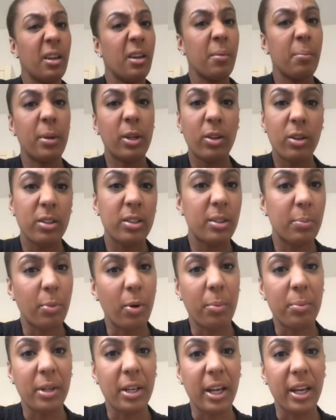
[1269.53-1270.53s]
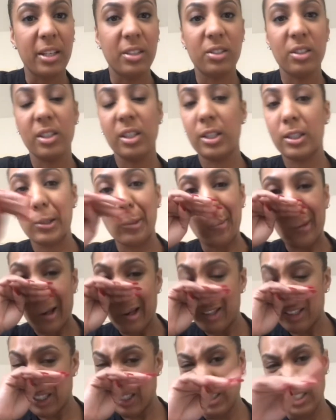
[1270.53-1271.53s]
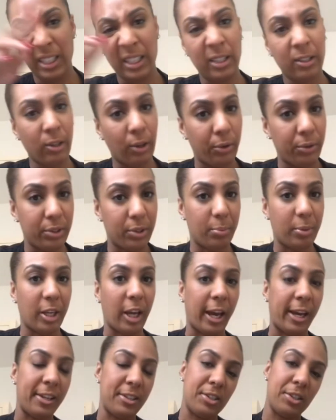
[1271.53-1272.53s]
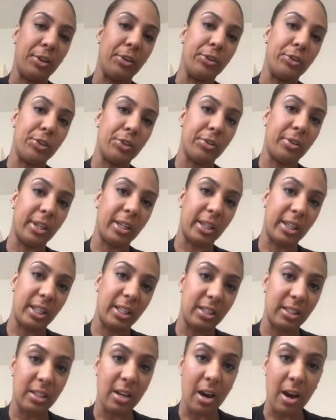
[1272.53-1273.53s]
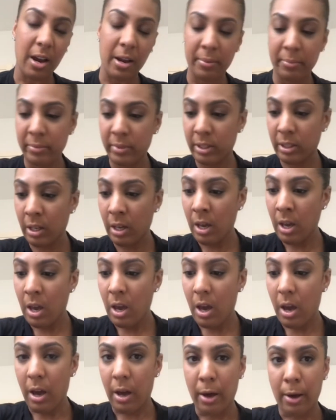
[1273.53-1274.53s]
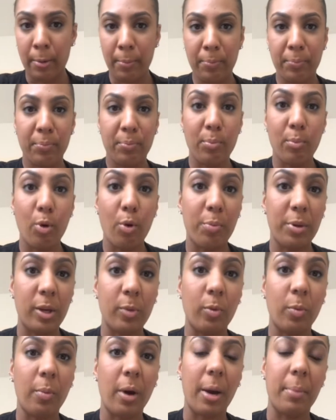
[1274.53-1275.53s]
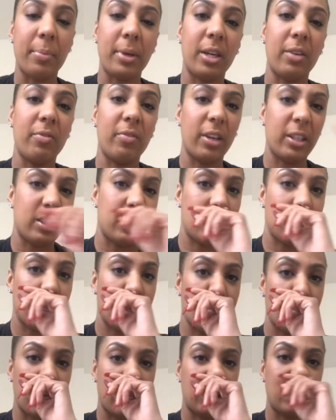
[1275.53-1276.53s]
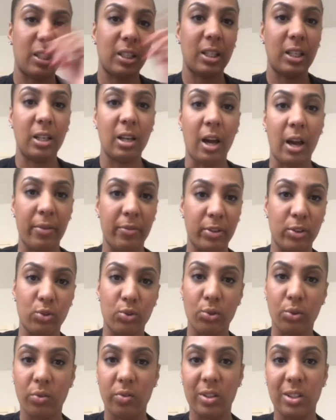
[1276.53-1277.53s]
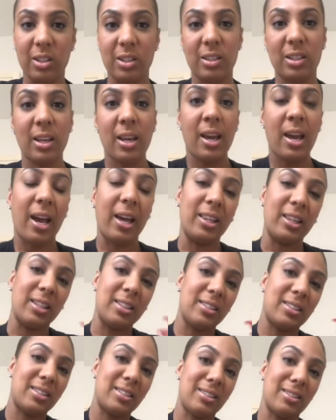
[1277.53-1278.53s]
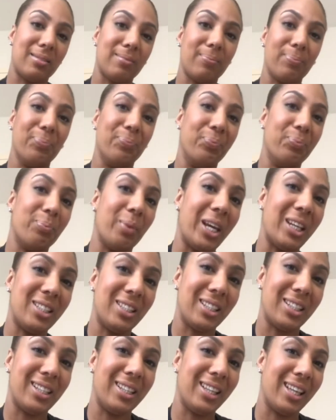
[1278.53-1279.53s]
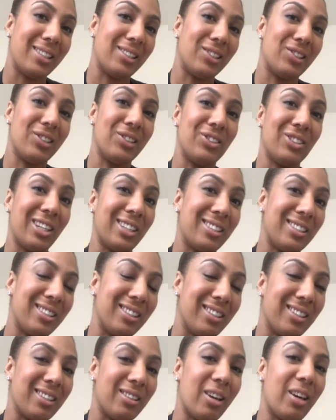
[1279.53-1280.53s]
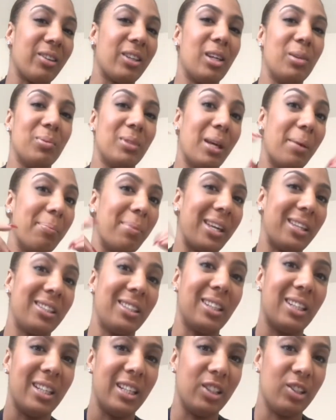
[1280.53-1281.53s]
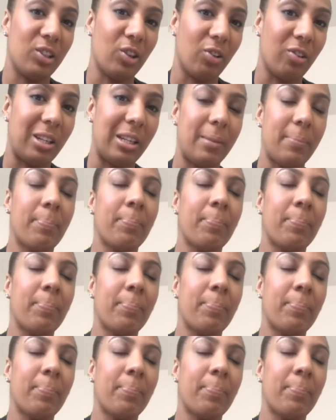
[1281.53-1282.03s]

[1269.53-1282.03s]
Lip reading: Because the population is supposedly going to be aging during these times, more people might be investing in basically life insurance. And it's basically, that's a suggestion. I keep saying basically, sorry.